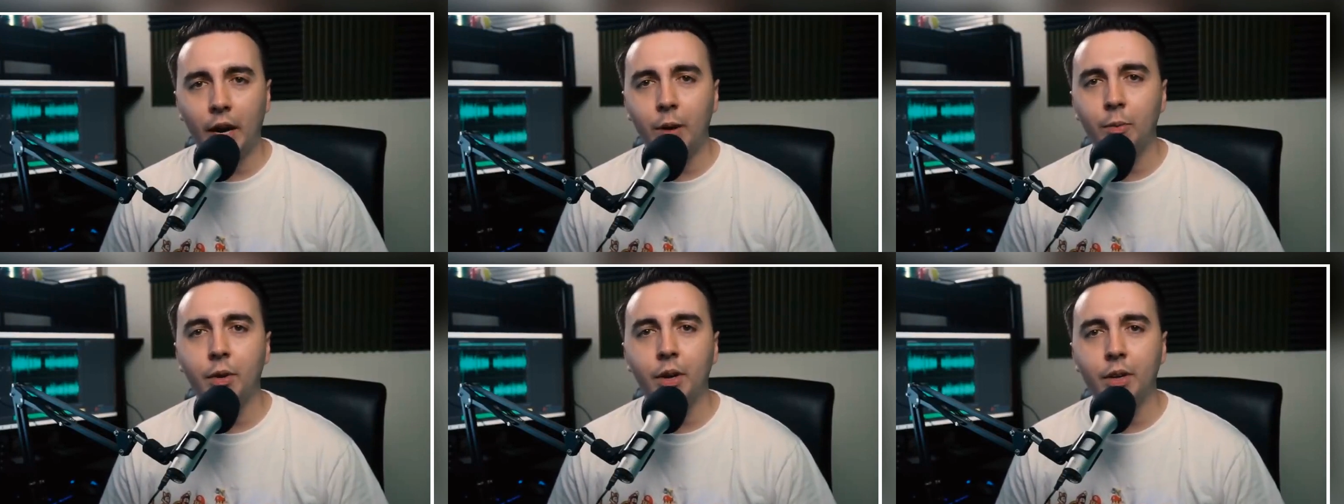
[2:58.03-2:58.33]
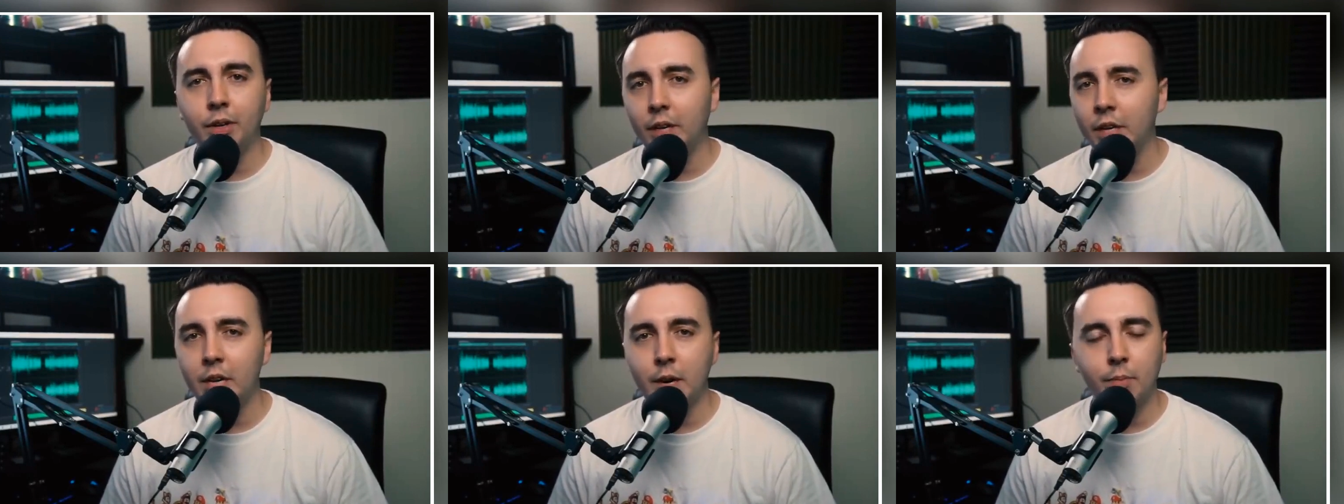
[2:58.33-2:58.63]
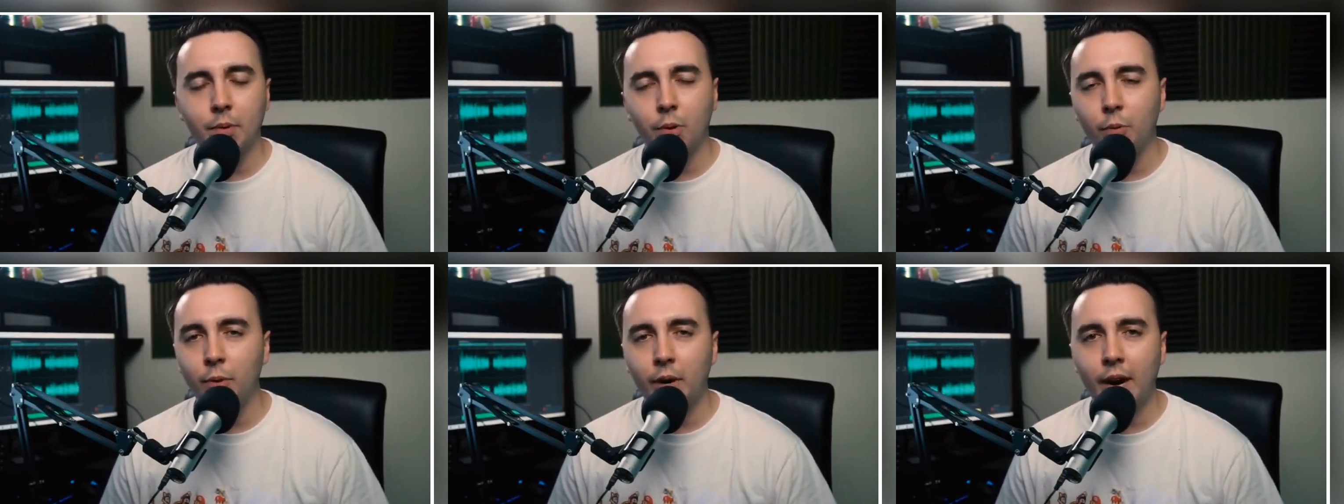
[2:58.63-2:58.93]
I want a
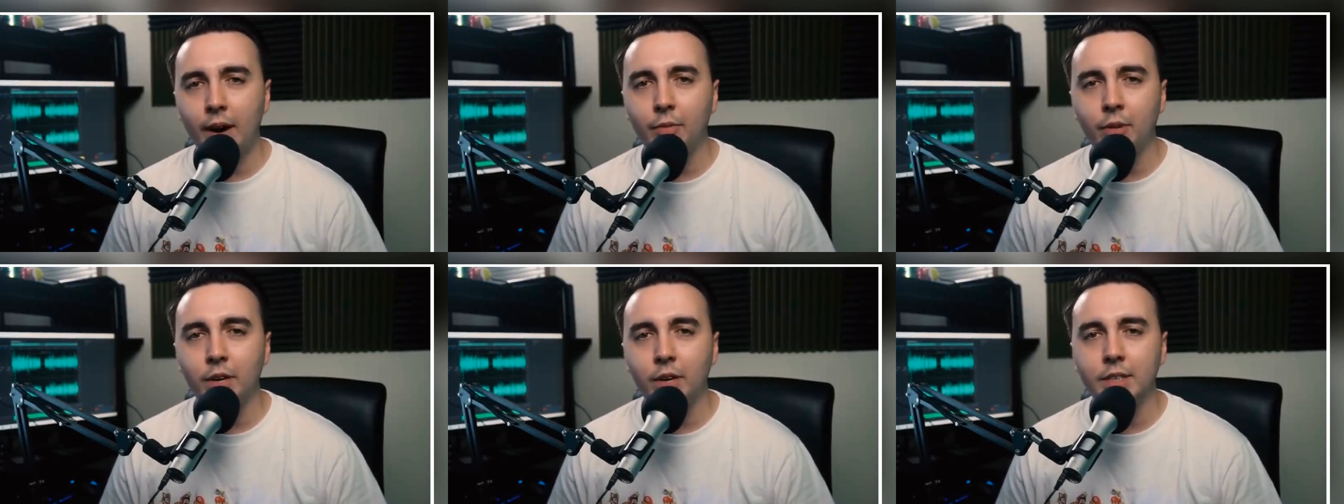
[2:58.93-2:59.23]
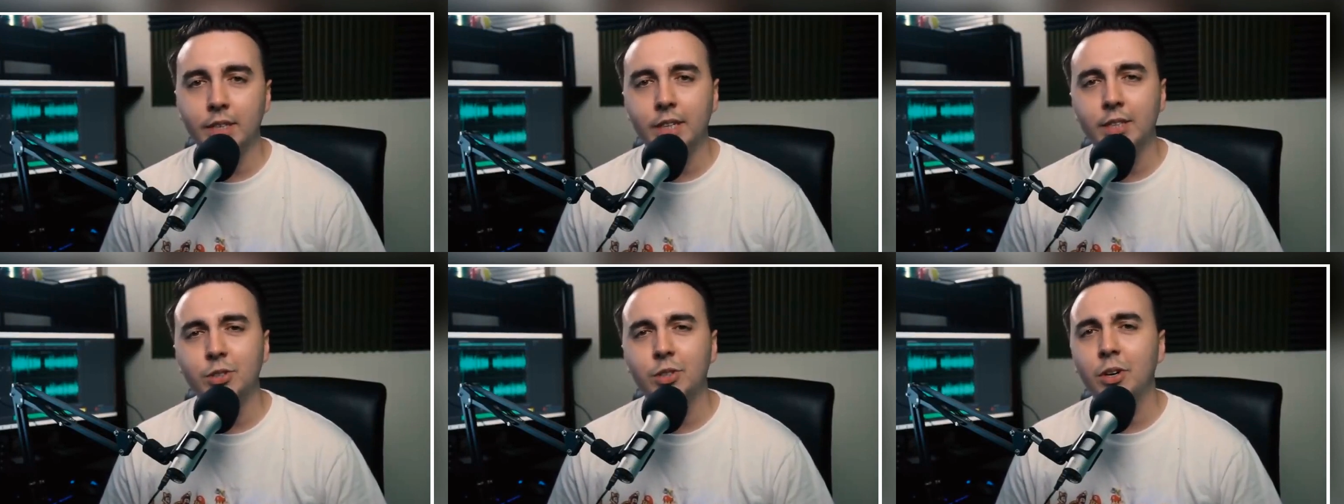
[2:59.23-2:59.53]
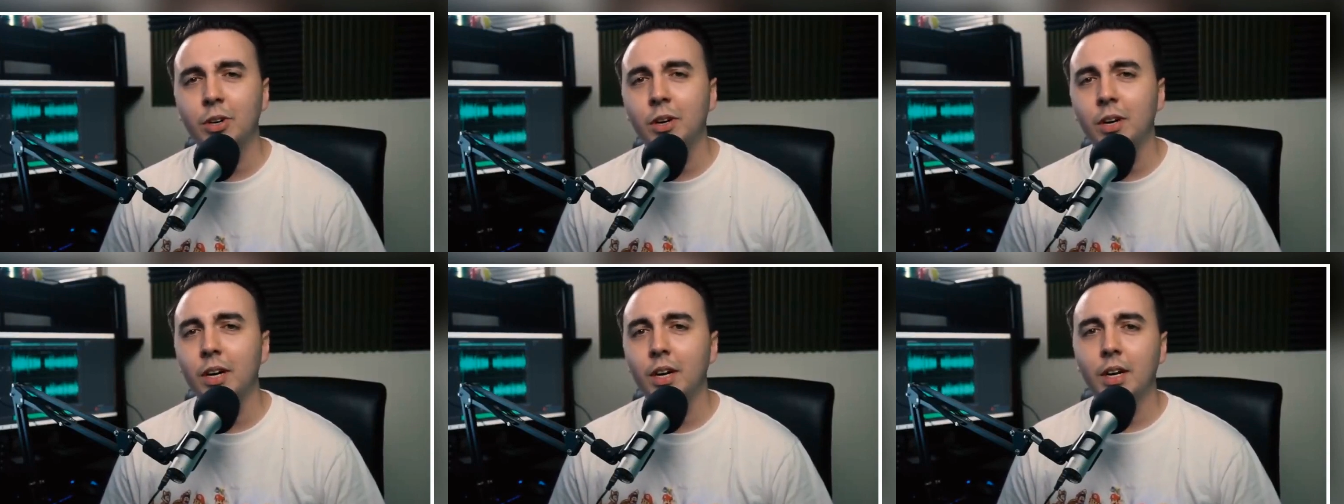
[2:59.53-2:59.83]
number, whatever. And I was like,
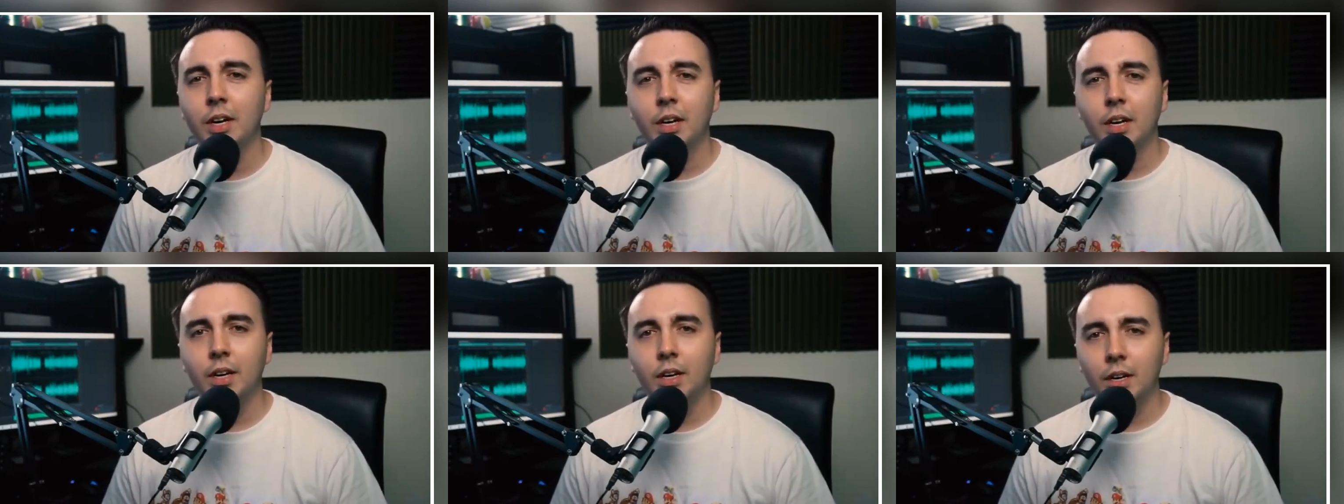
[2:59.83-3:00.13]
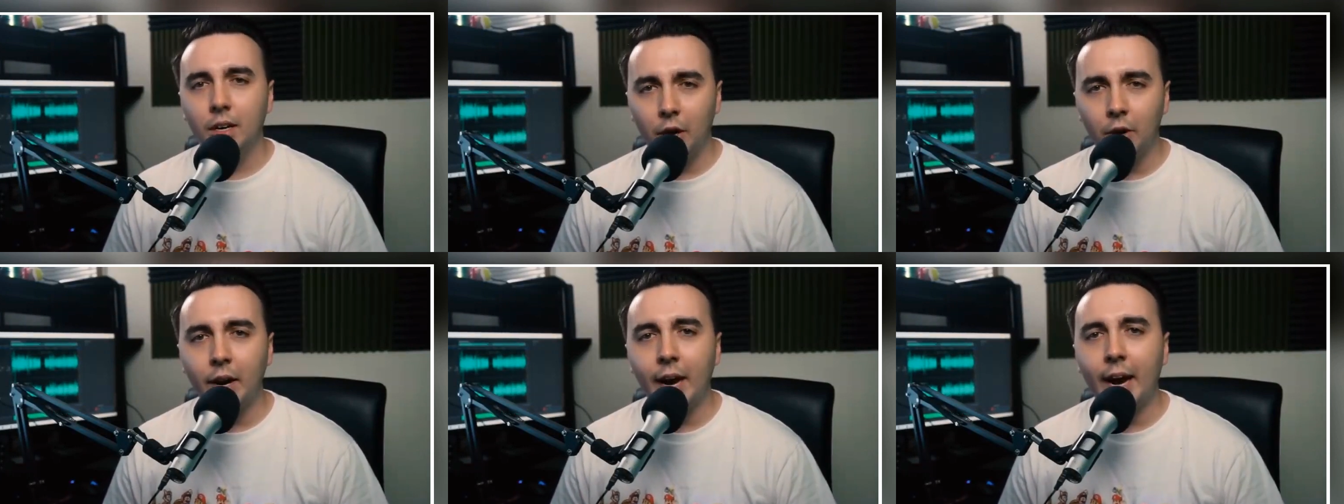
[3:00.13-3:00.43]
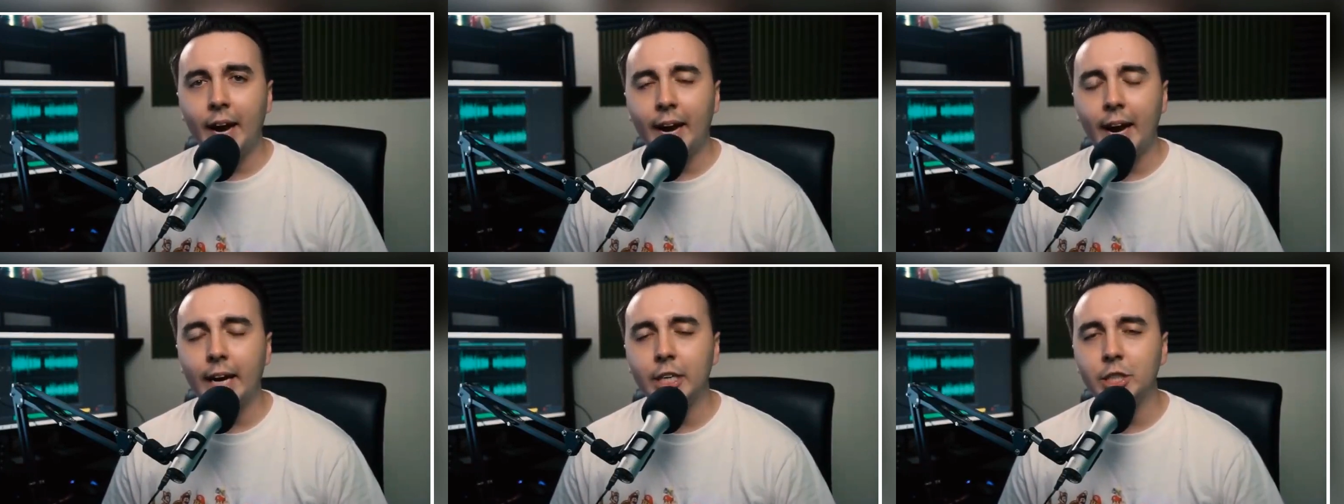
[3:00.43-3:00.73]
sir, okay,
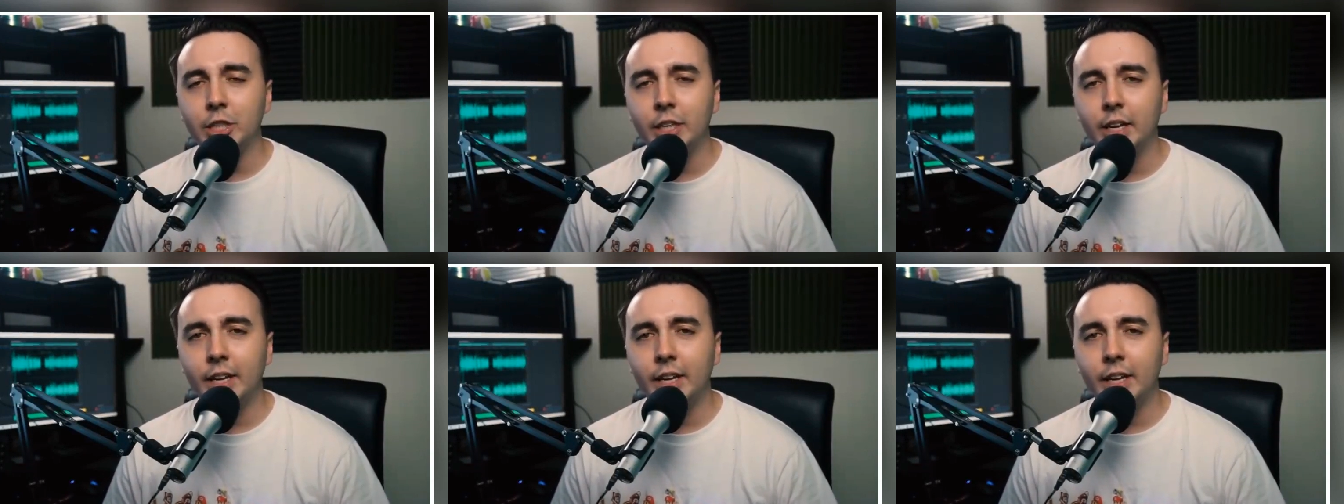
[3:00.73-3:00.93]
I got you.